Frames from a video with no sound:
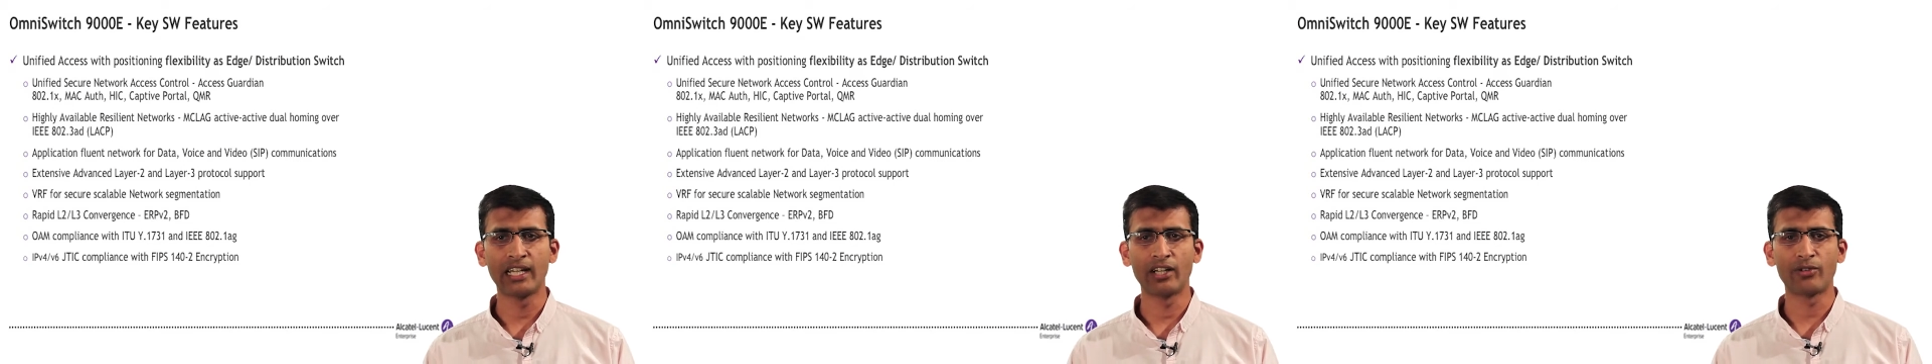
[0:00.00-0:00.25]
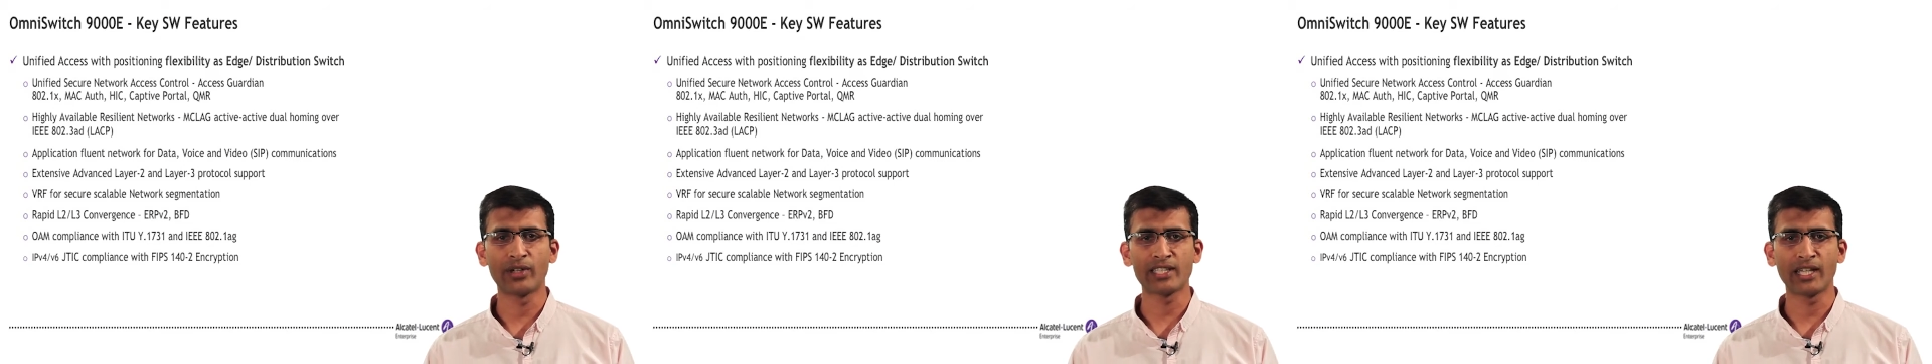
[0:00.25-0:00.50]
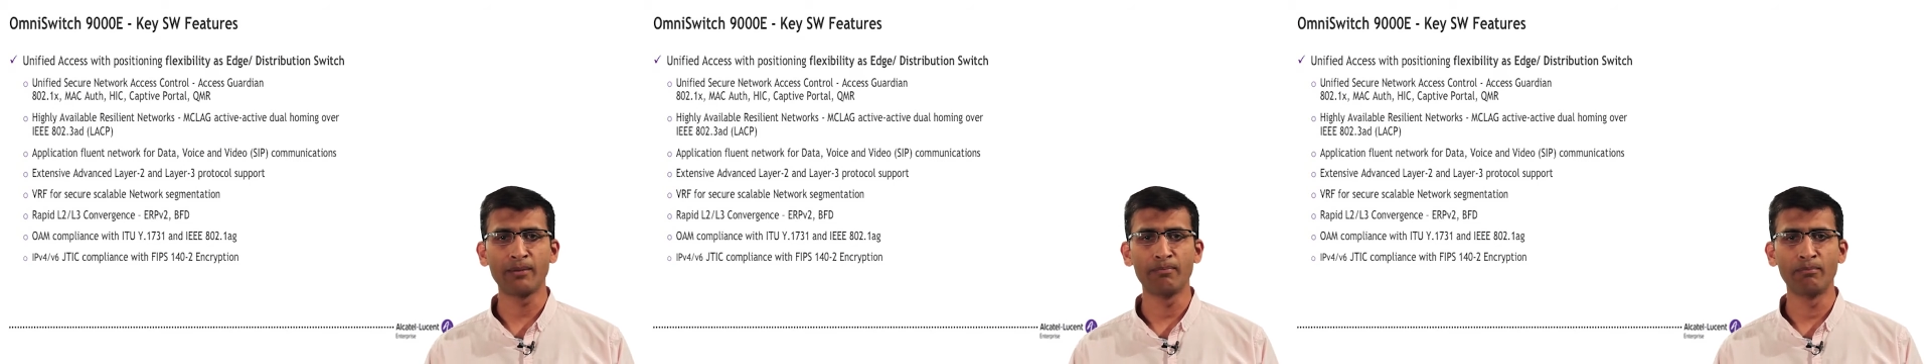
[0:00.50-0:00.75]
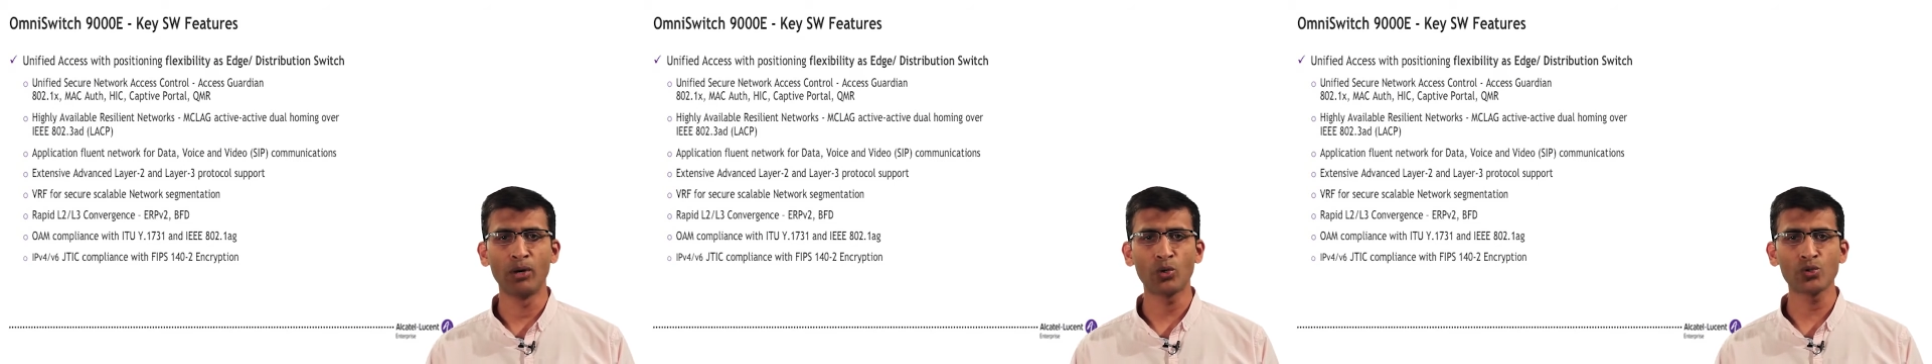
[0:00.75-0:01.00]

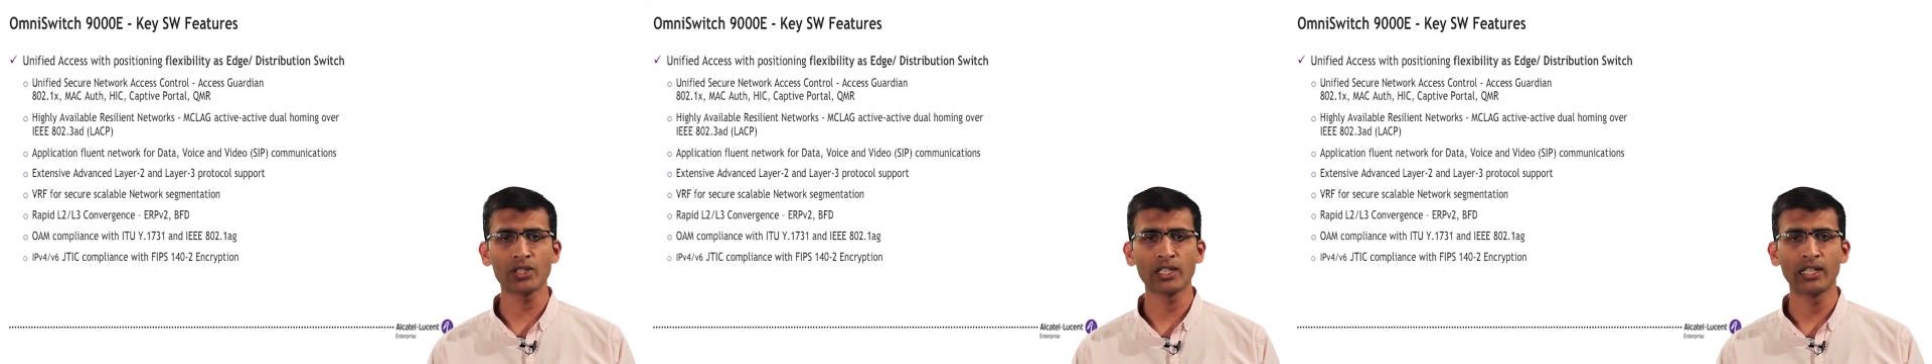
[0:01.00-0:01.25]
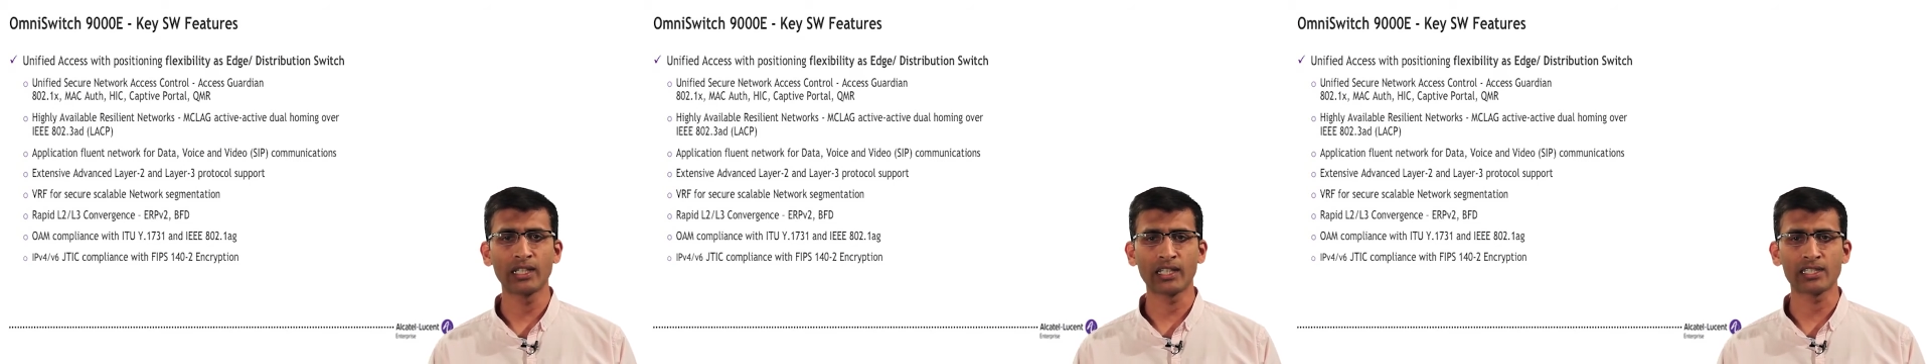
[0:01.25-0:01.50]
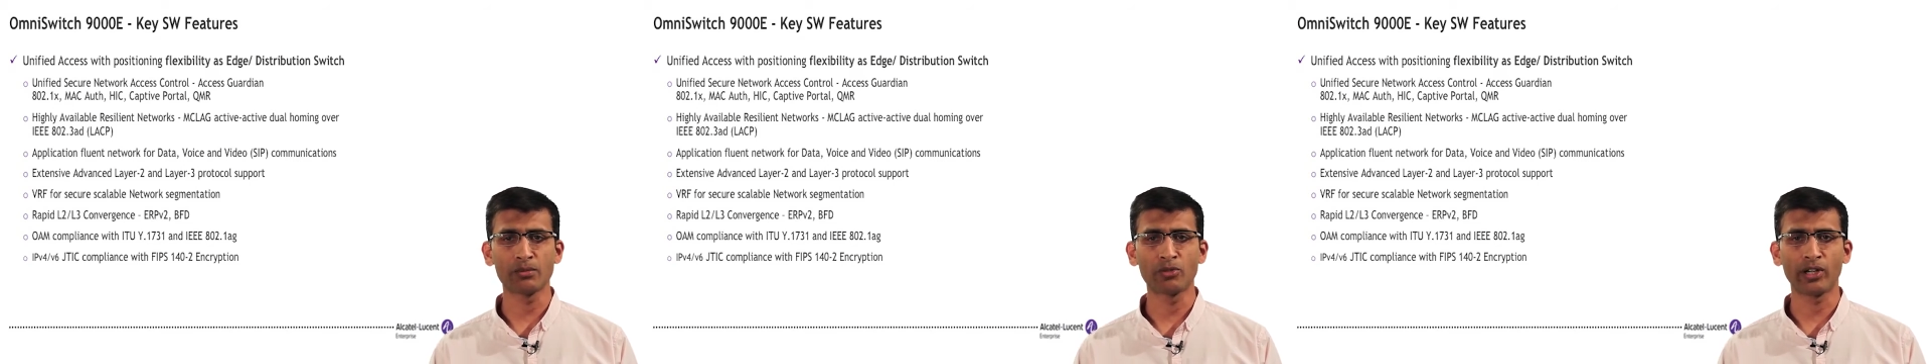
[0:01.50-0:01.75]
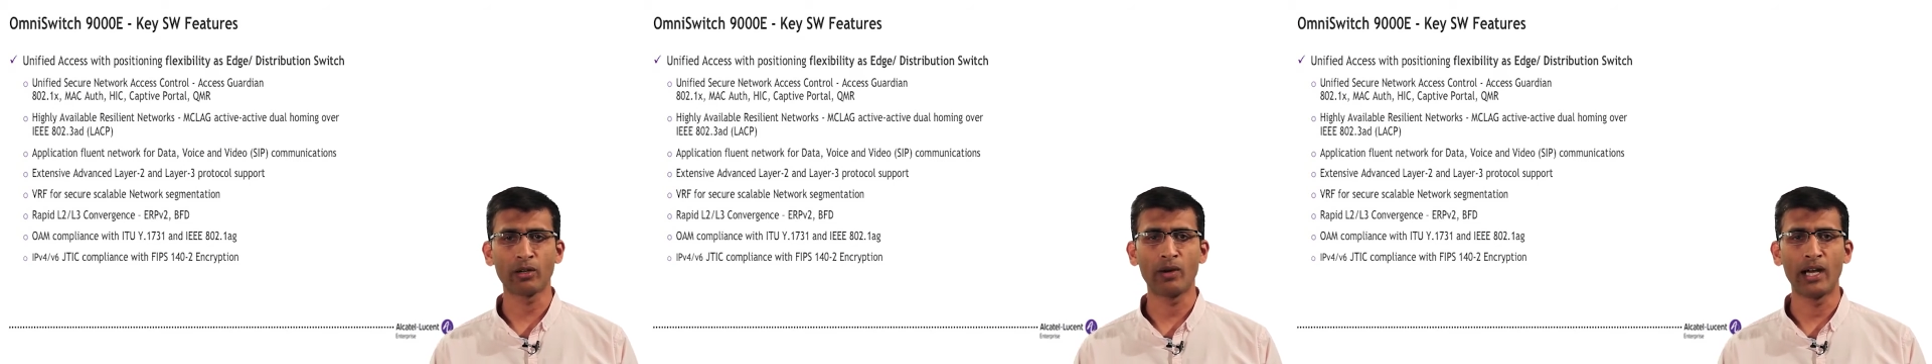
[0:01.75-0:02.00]
addressing most customer
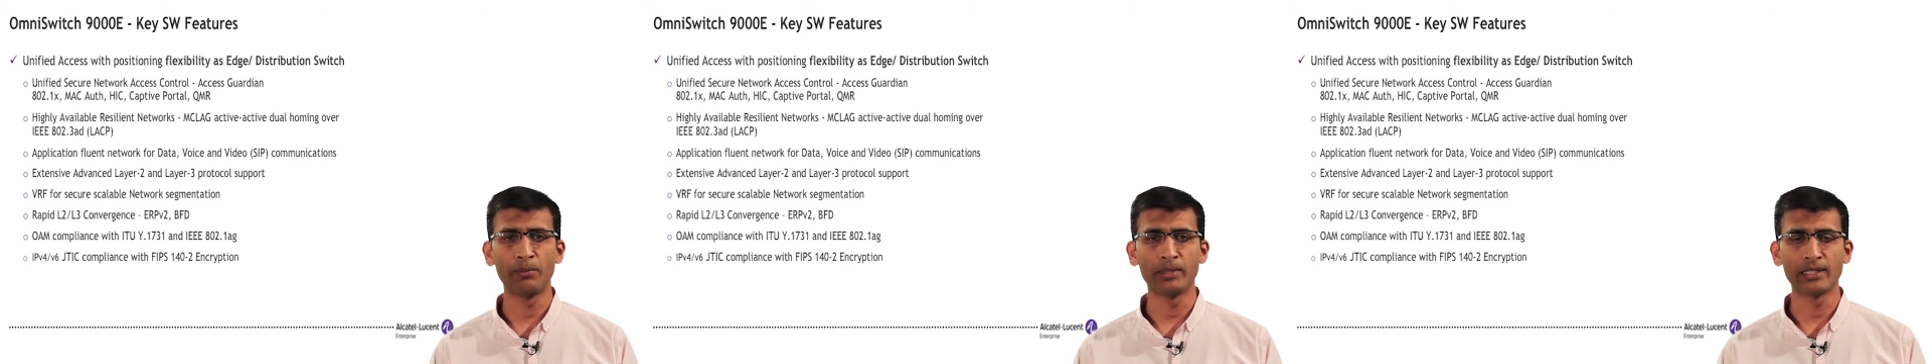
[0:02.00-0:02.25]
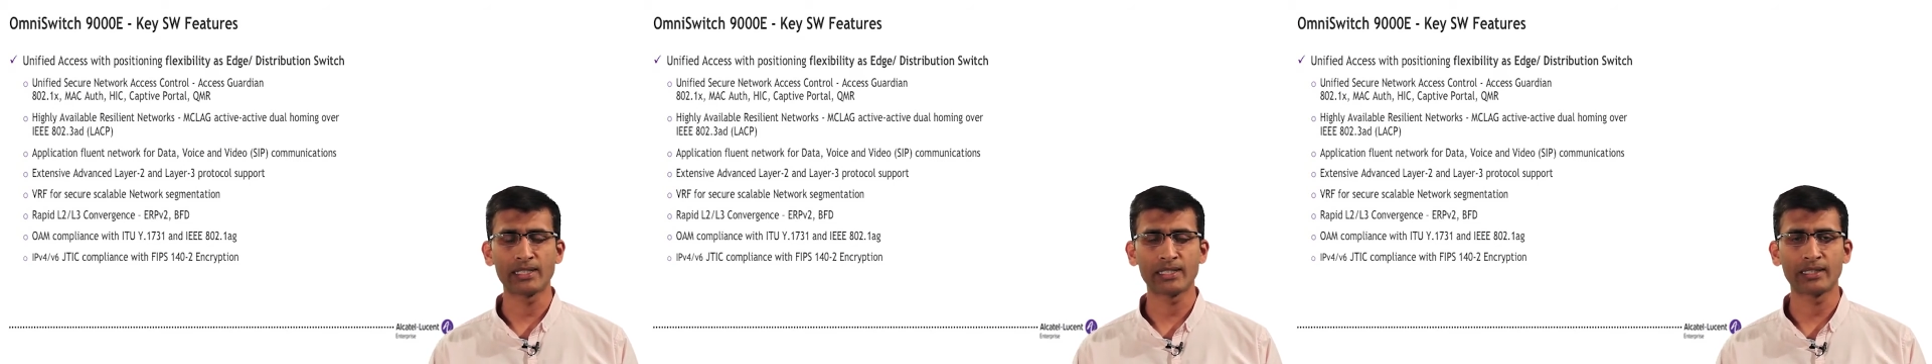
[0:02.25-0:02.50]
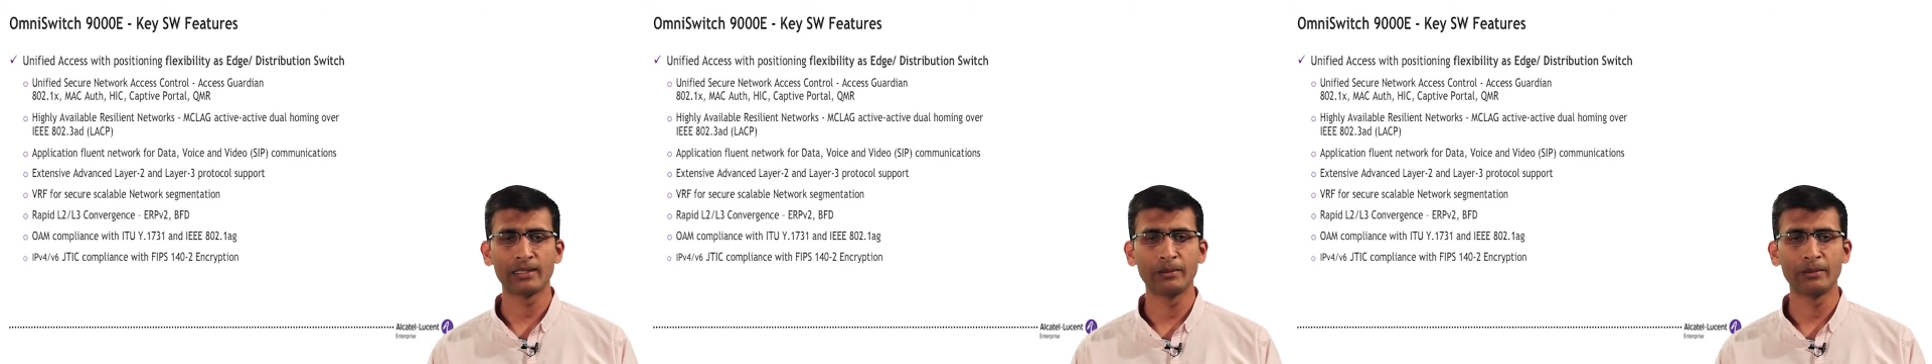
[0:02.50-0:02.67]
requirements.